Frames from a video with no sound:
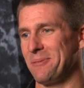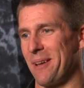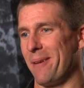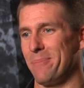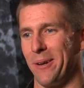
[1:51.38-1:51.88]

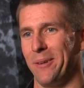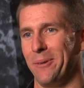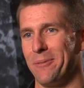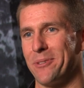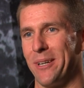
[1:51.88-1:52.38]
I probably
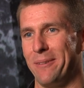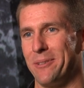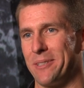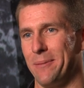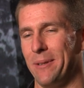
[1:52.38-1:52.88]
would have tried
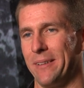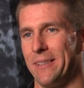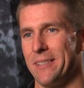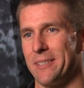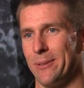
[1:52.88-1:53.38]
for something like
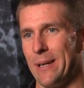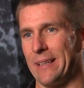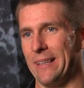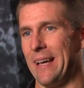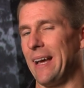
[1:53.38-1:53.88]
this
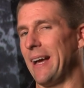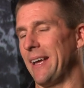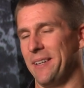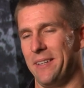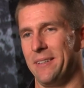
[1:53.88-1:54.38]
directly. I,
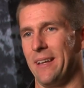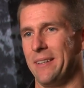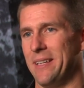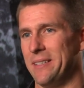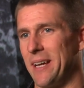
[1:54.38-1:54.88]
I had
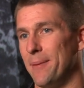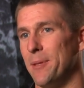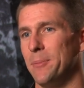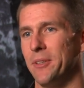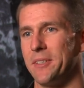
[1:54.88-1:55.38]
I did time
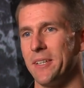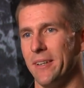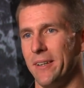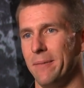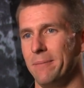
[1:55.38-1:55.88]
in the
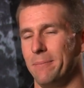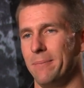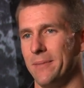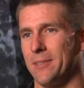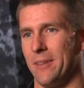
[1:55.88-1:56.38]
military to
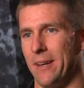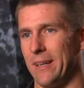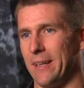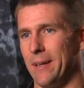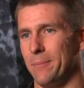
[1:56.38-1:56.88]
so that
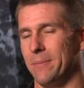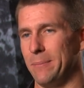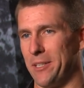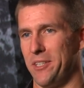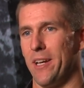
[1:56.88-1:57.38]
I could get
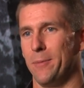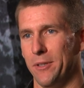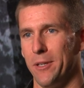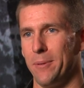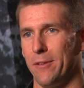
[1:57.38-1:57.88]
my GI
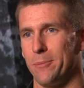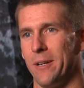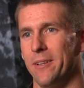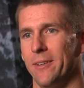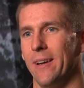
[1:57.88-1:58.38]
Bill to pay for
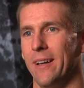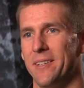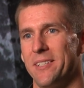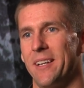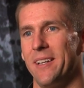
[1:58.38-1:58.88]
my undergrad
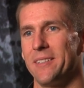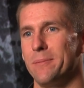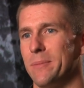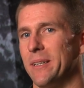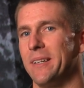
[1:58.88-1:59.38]

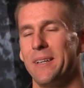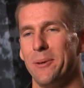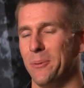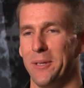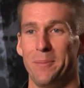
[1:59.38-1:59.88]
education, but
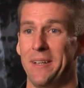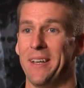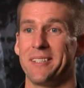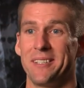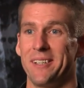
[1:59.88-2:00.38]
wouldn't have been
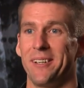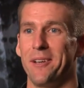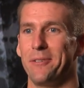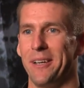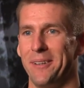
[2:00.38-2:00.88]

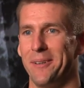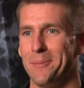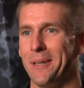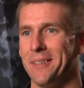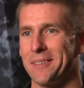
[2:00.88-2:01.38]
necessary if I had
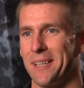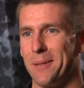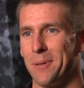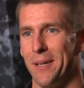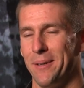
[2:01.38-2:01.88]
known about this
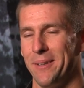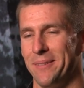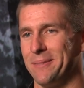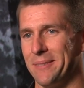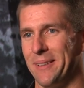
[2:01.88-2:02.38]
kind of pro, uh,
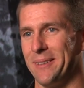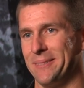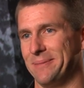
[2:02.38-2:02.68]
uh